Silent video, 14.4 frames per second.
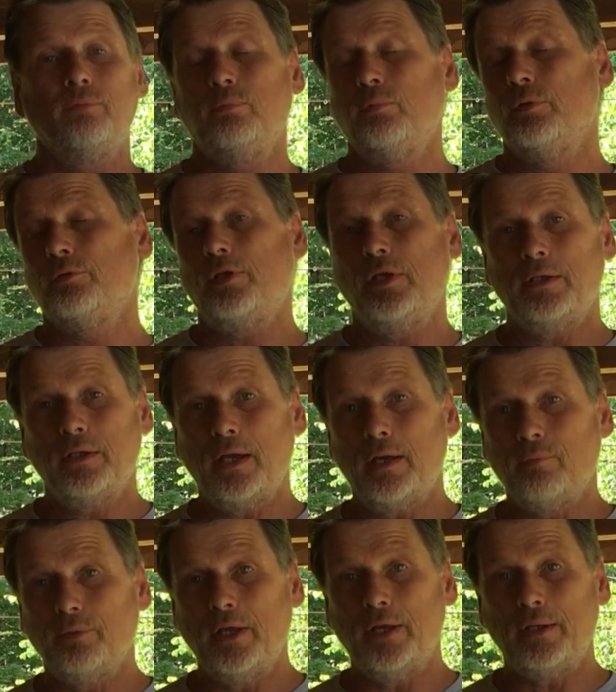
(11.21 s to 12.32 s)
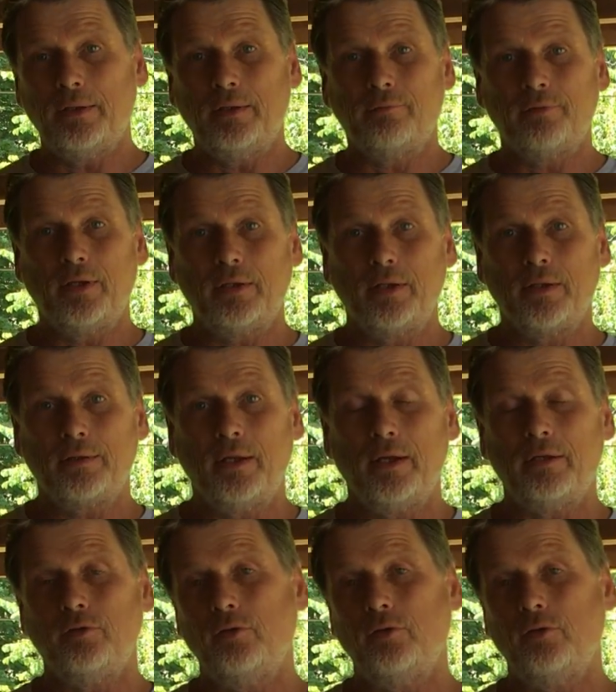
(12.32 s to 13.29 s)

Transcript: We'll tell you how we done it and everything like that,